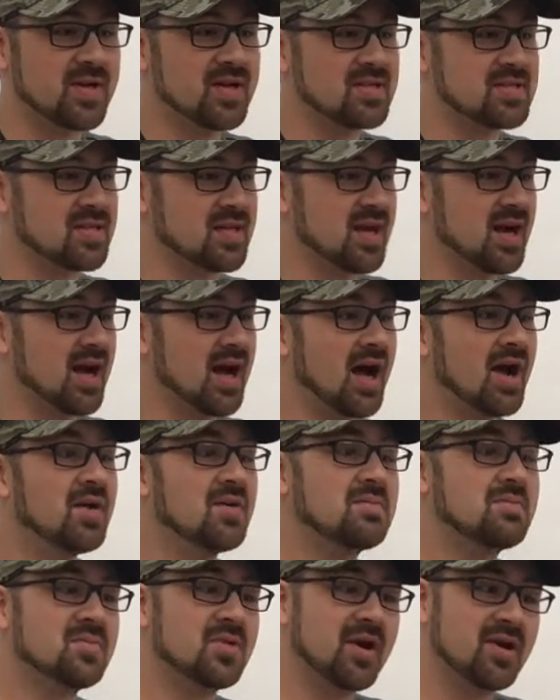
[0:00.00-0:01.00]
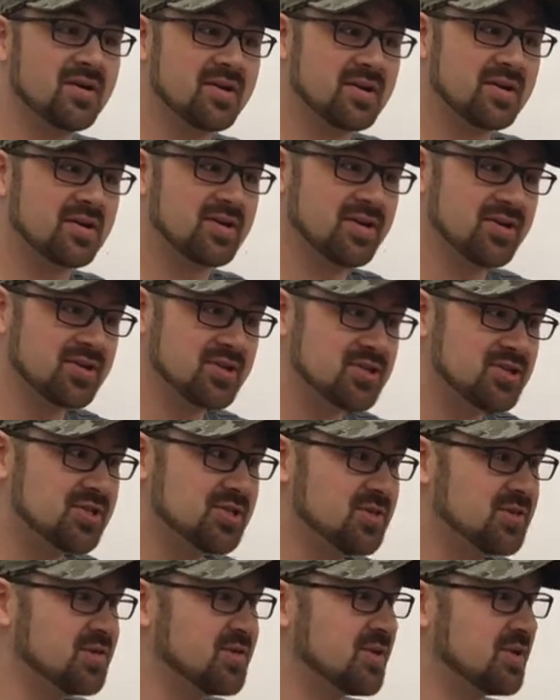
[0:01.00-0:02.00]
And I said, I'm not going to
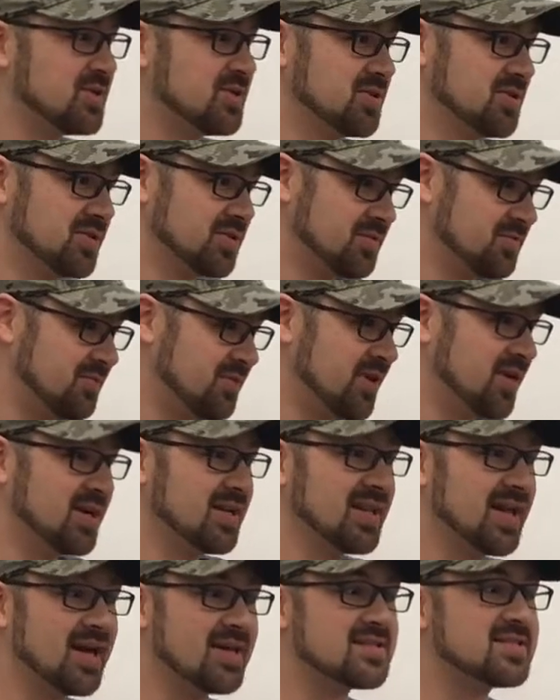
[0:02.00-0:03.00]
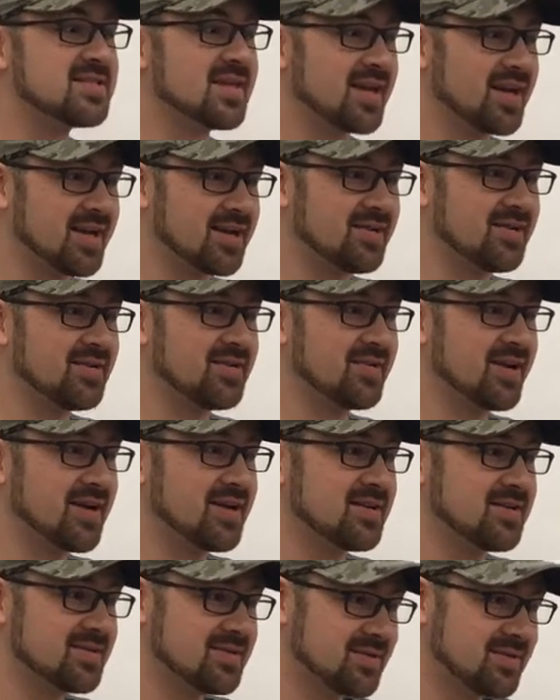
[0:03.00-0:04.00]
shoot until the very last second,
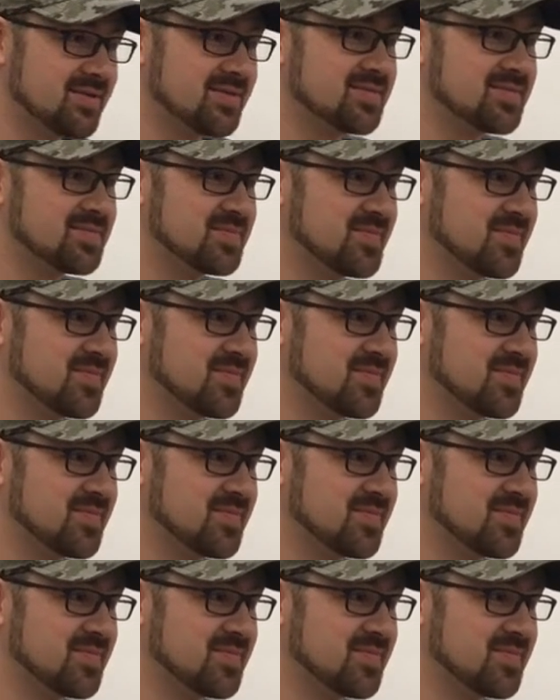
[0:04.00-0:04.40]
right? Till,